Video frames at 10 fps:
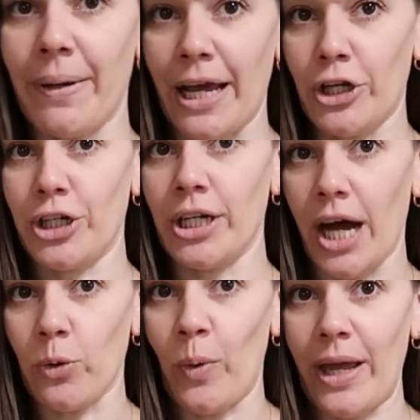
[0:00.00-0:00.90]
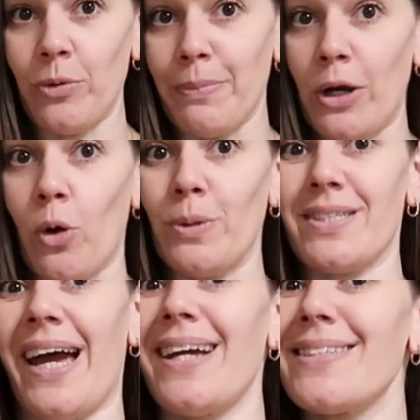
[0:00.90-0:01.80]
but I could have got away with my normal
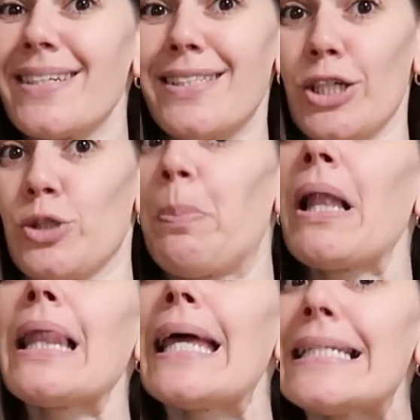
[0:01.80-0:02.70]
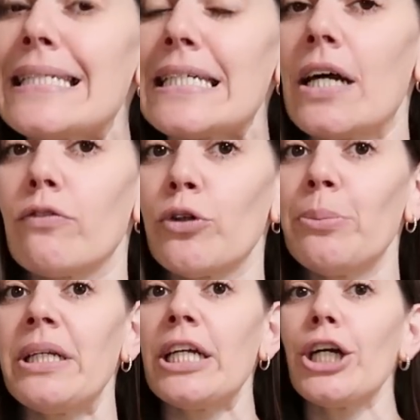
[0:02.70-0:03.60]
size because there's plenty of
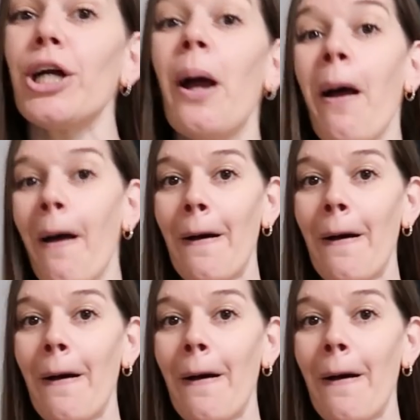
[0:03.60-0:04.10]
room in here.